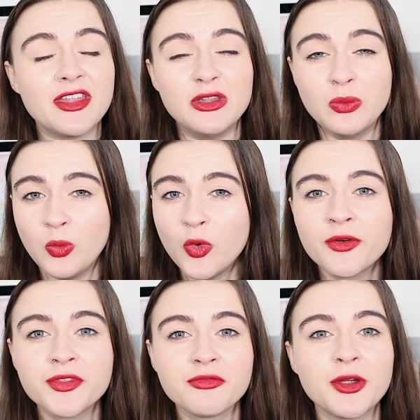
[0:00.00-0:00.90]
and the
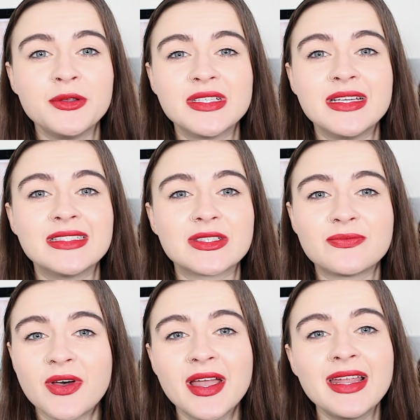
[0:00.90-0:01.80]
War of the Roses is
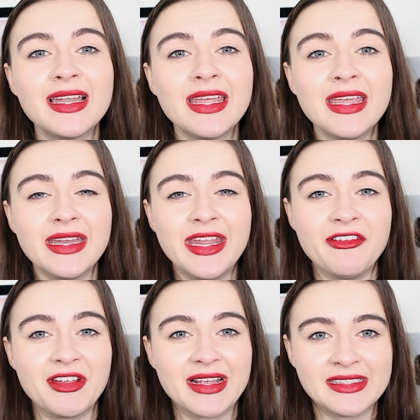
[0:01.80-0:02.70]
finally
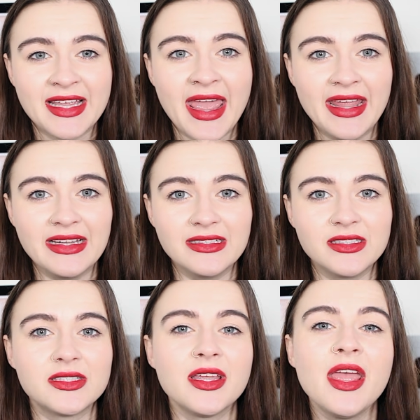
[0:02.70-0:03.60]
nearing its
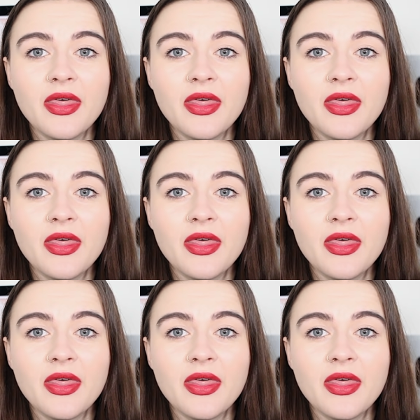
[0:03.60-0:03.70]
end.